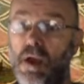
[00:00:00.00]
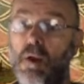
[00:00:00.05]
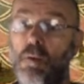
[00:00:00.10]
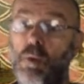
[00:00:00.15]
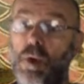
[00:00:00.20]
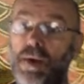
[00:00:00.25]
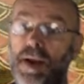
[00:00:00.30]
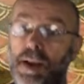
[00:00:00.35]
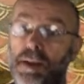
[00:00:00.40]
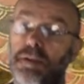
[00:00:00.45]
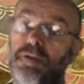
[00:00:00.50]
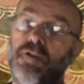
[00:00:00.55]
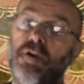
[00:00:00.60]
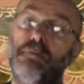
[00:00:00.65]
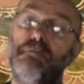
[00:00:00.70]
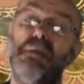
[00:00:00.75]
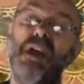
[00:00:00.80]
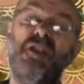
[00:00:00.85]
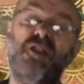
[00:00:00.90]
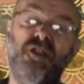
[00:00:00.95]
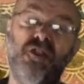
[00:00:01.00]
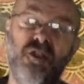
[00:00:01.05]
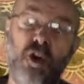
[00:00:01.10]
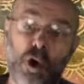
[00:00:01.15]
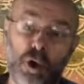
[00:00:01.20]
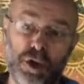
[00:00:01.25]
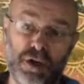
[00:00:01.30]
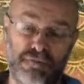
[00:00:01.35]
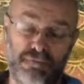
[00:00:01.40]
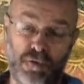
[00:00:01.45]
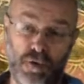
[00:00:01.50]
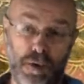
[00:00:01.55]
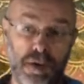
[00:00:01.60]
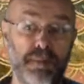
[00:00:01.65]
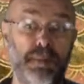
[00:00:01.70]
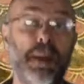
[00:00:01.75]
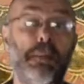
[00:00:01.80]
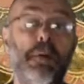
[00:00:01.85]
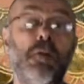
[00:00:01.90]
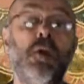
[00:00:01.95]
Whereas the
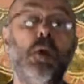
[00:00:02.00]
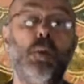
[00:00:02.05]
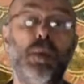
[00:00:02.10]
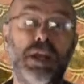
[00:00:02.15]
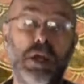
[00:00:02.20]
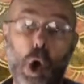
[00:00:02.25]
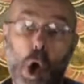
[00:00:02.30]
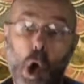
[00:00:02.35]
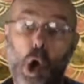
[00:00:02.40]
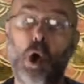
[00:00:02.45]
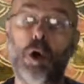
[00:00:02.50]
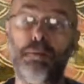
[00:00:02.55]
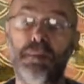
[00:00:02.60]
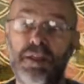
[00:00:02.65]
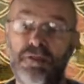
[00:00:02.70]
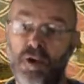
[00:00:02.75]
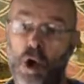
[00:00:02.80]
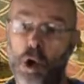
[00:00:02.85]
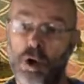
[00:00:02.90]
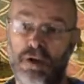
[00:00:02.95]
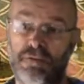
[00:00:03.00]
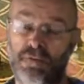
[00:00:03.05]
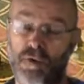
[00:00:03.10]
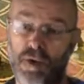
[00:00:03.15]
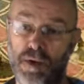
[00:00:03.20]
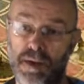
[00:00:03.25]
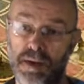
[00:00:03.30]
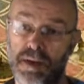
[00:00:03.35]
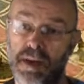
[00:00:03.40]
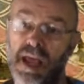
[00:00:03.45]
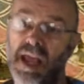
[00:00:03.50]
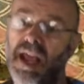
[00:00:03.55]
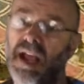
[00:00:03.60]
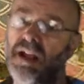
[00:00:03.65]
mythographers, people that we call mythographers,